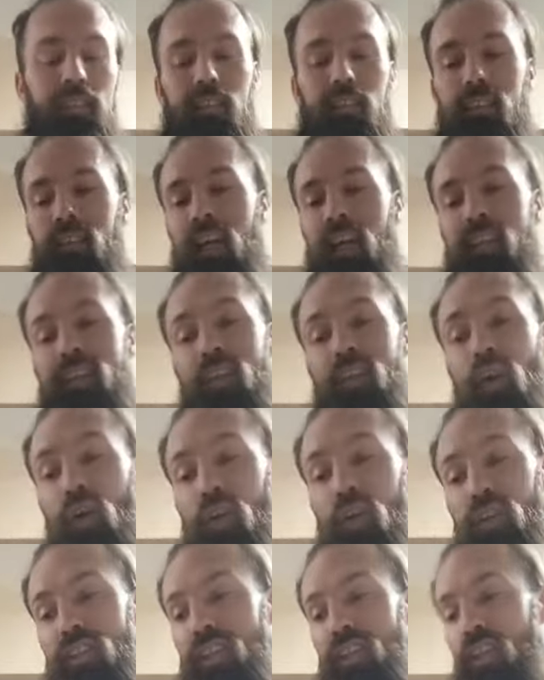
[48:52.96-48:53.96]
I did all
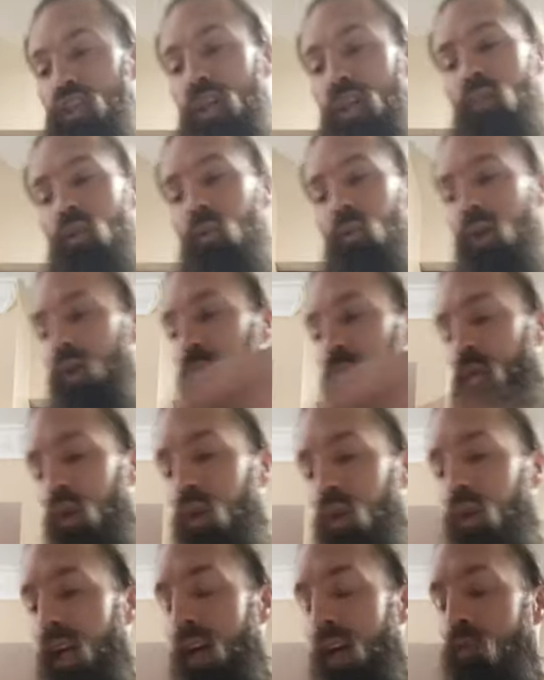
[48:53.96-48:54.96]
this. I traveled around the
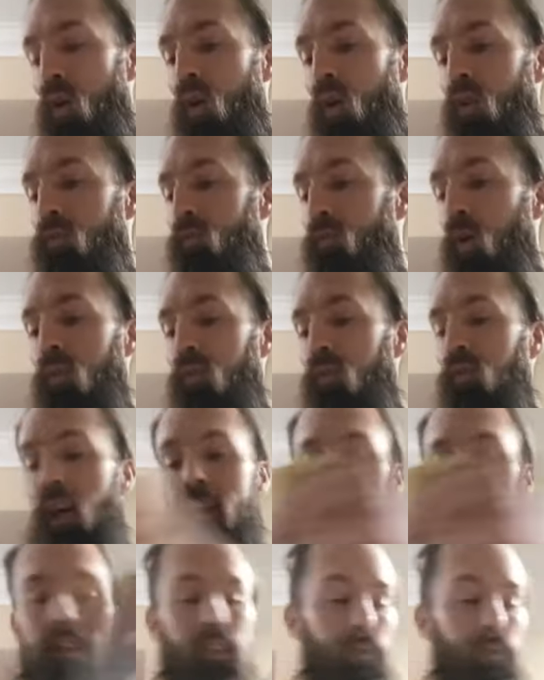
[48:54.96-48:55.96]
world. I have all, over
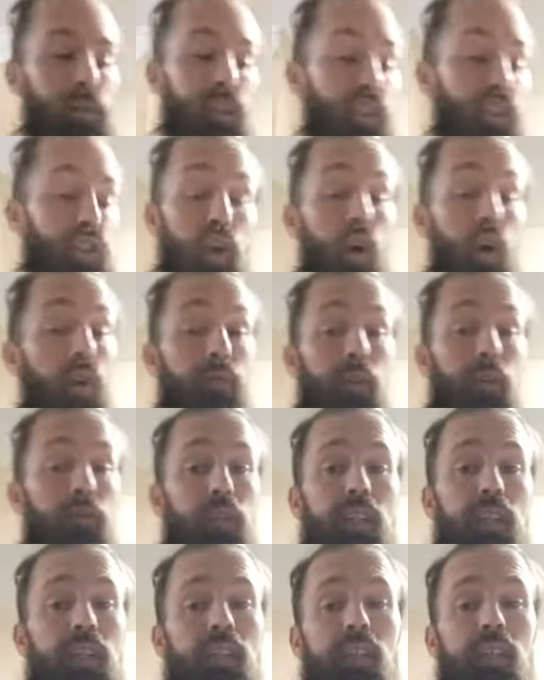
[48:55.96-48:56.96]
5,000 monsters, all for
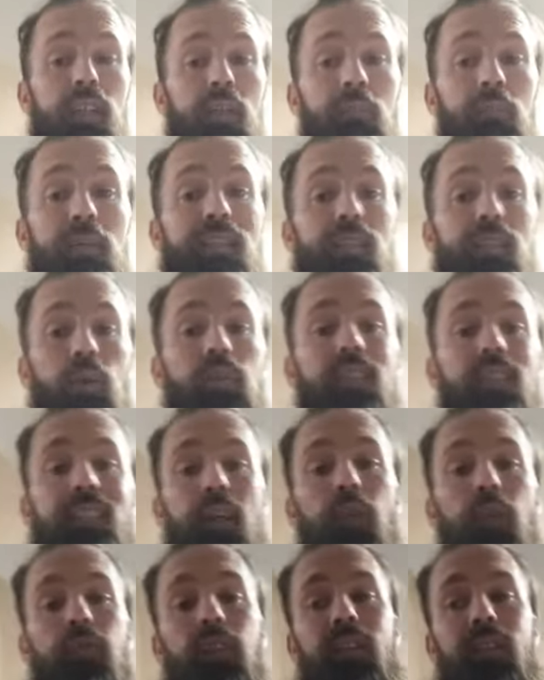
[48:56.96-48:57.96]
free. Be so
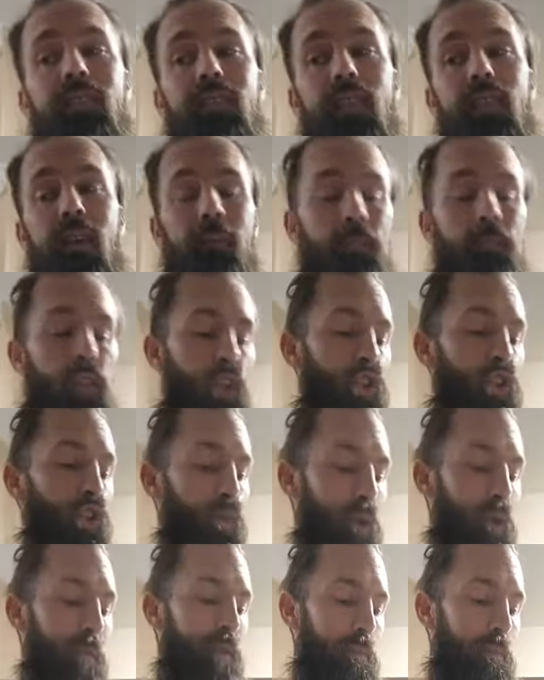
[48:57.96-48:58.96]
selfless, you
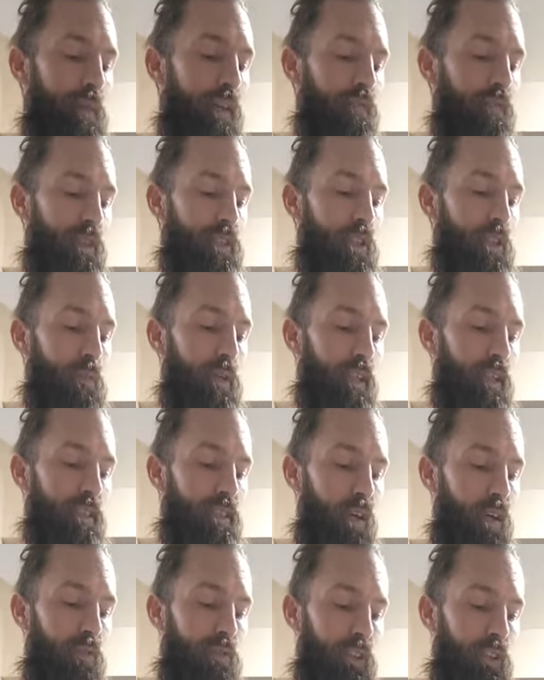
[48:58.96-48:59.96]
reap the benefits of being
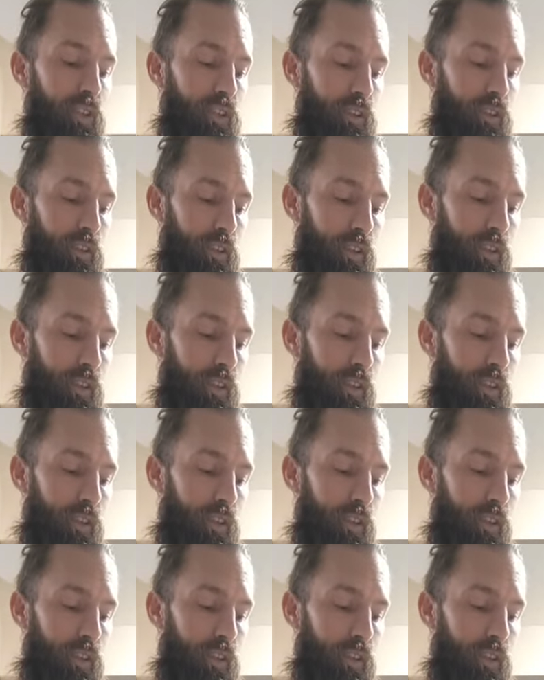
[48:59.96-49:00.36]
selfish.